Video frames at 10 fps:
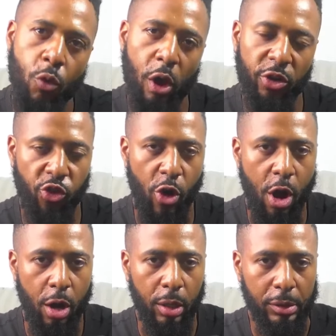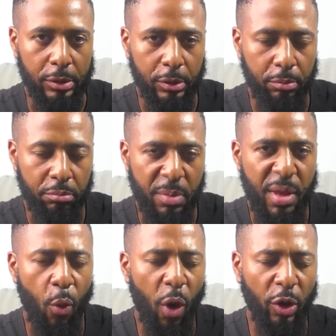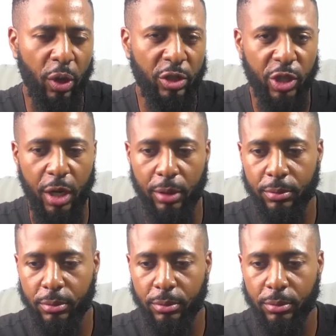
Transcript: a draw, maybe a 1-1 draw.